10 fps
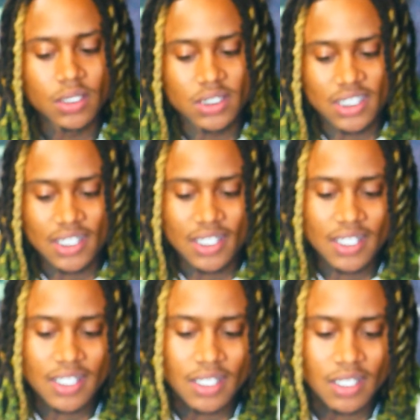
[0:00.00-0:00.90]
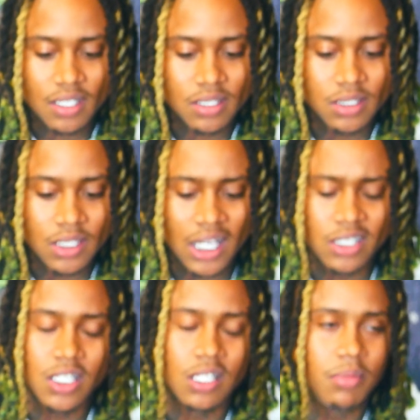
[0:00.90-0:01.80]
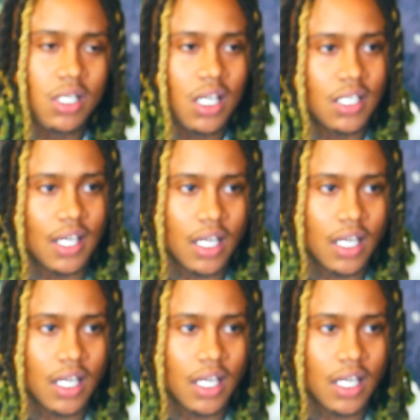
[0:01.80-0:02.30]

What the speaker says: Shit, not trying to be like the